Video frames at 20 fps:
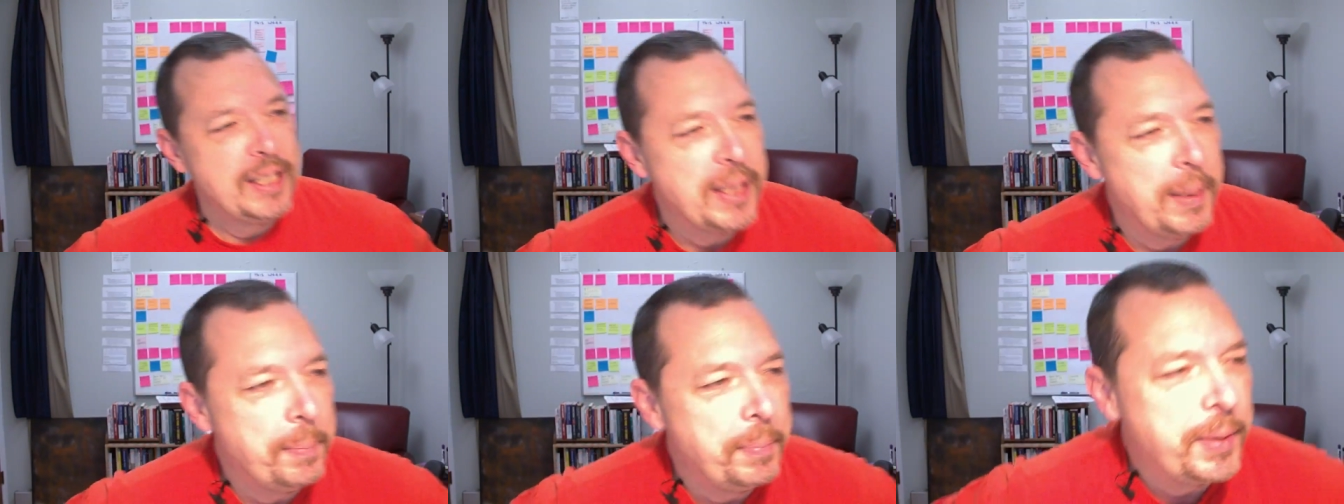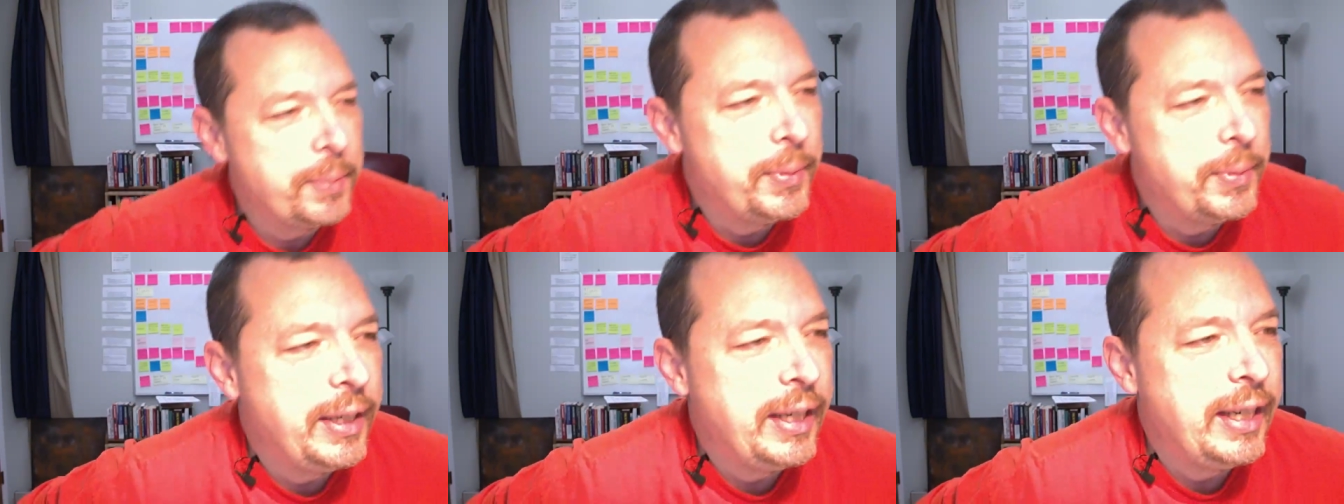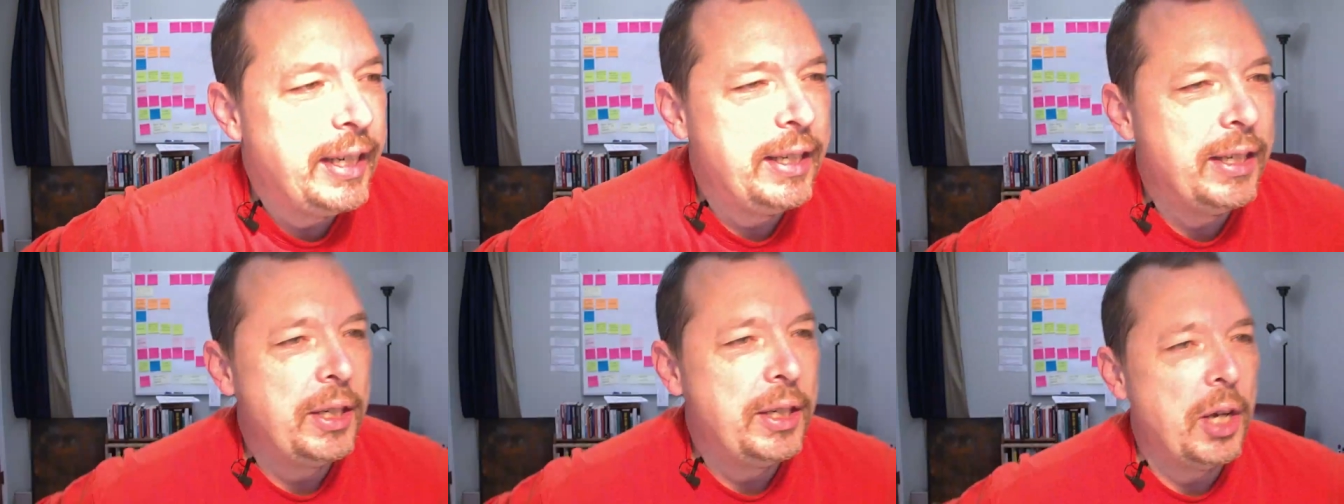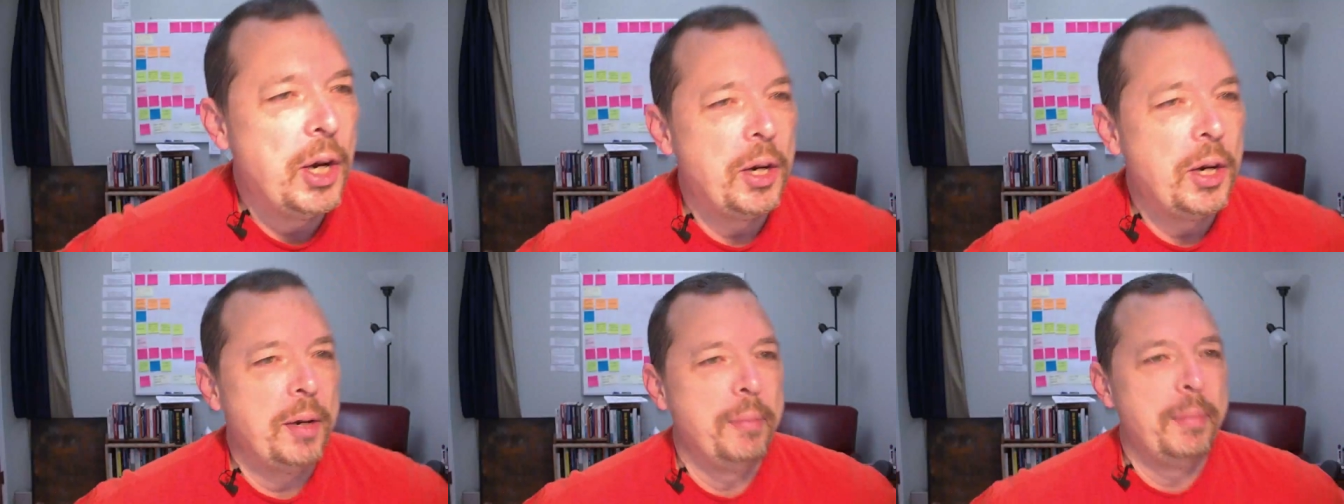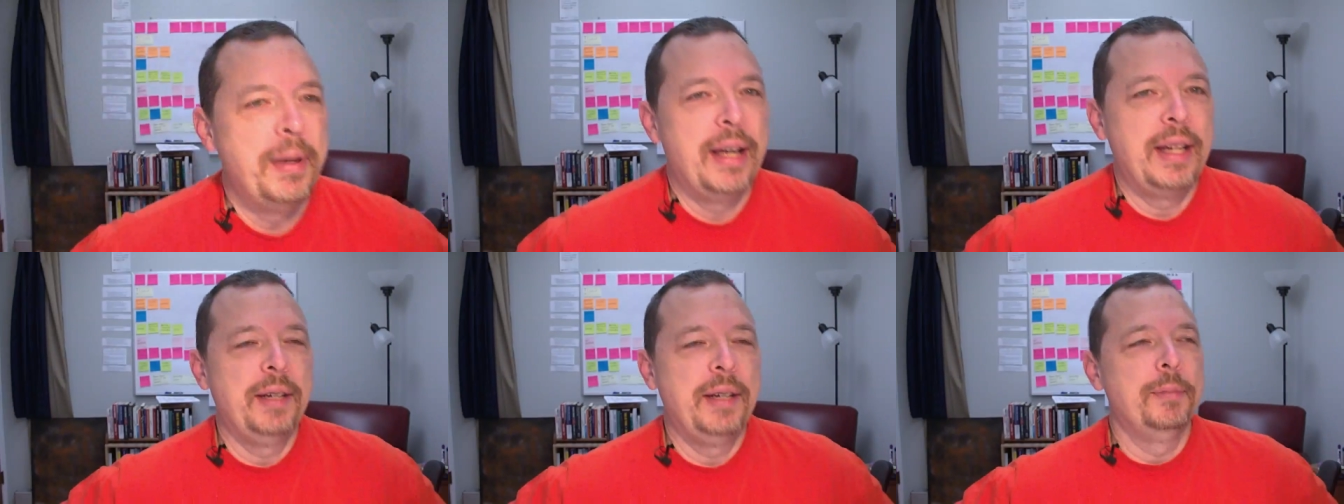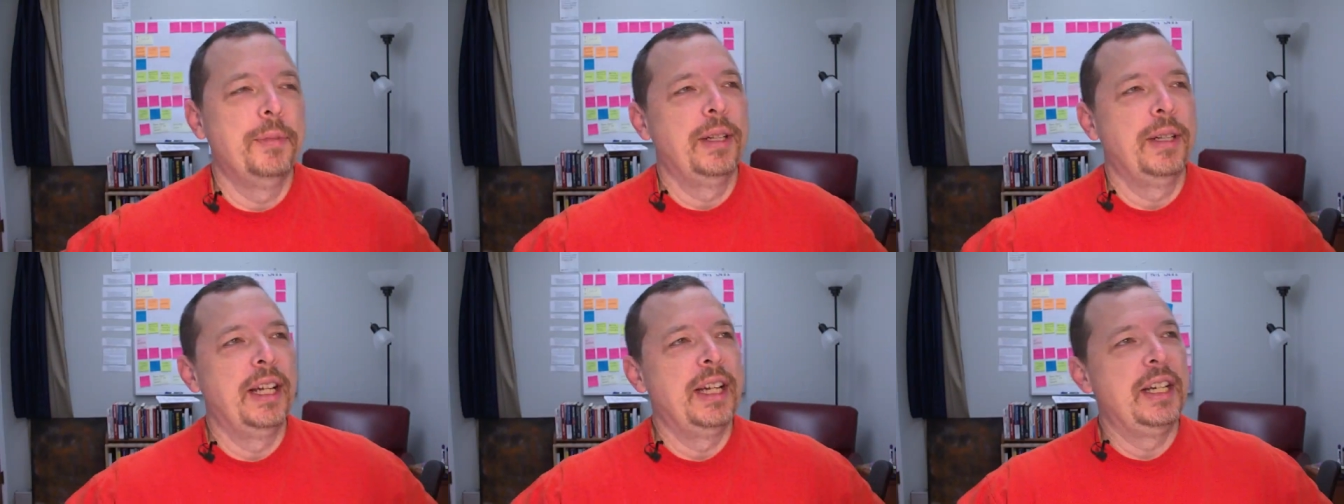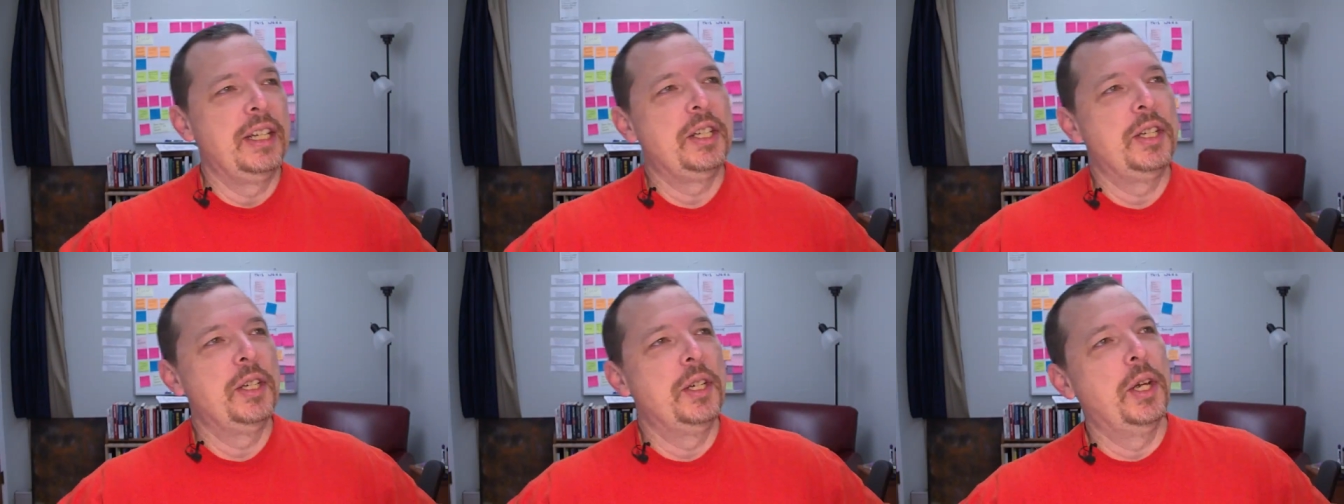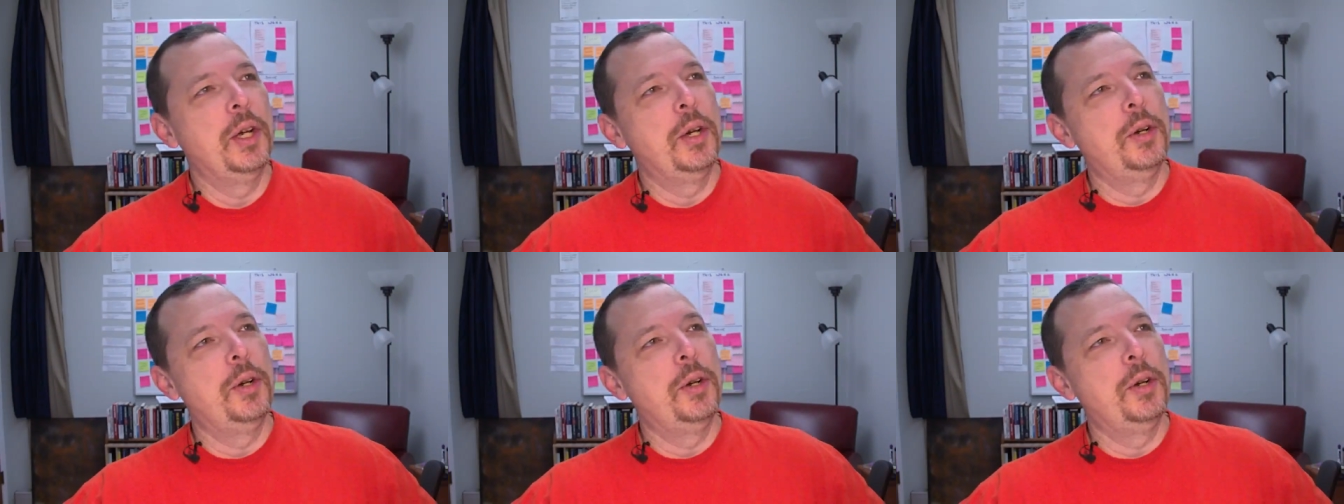something we need to talk about in relation to